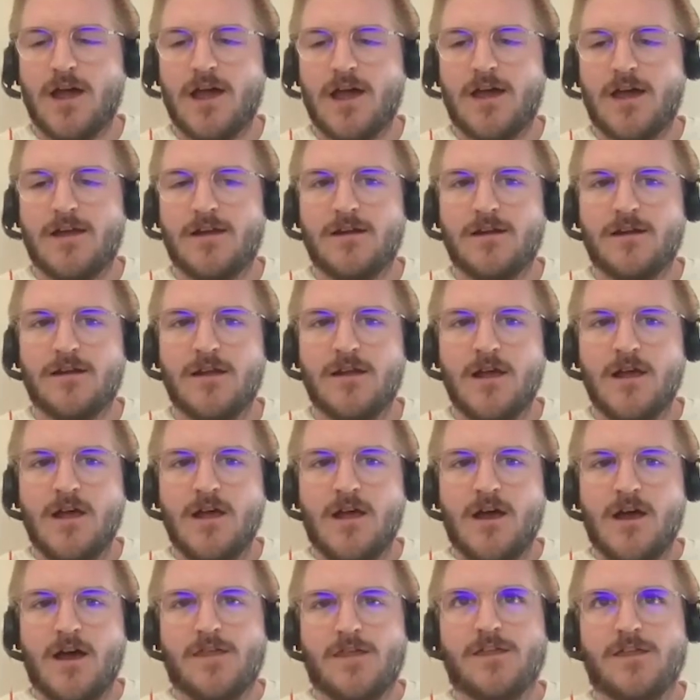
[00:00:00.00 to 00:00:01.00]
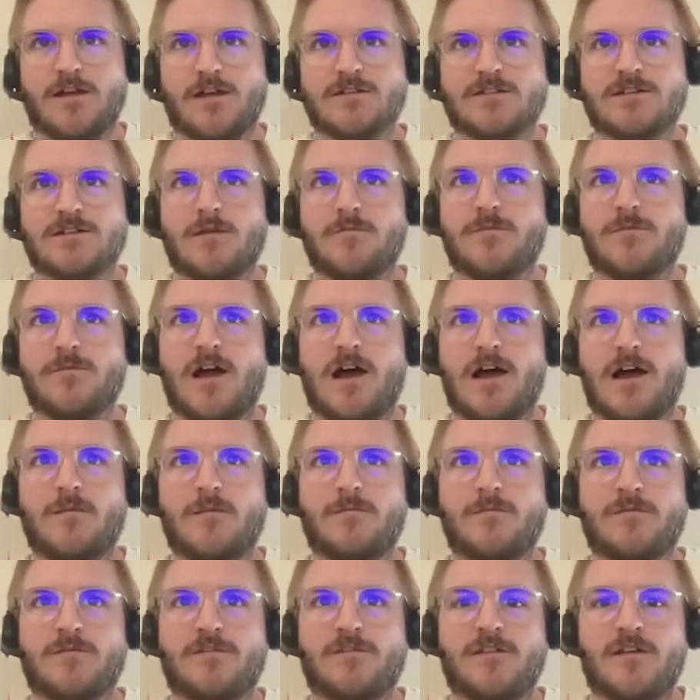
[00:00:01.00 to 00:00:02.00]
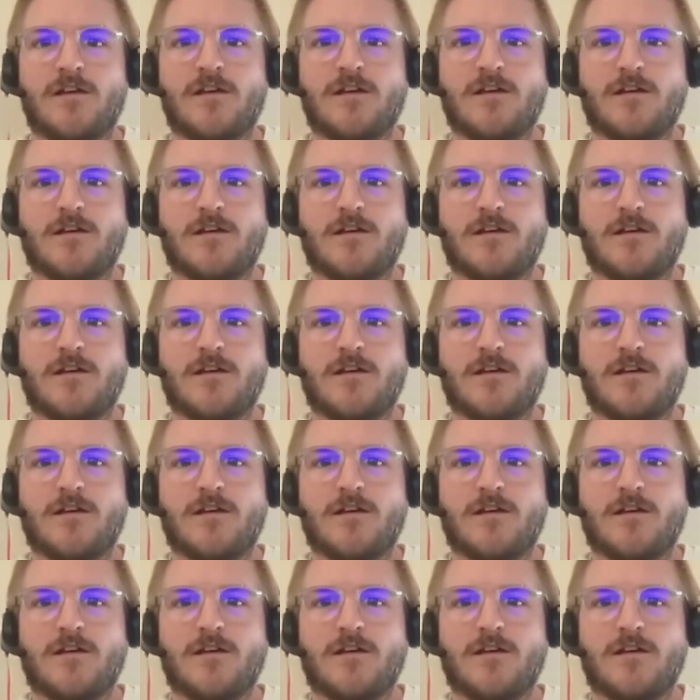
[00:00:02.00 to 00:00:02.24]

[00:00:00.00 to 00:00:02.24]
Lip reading: And I think sometimes,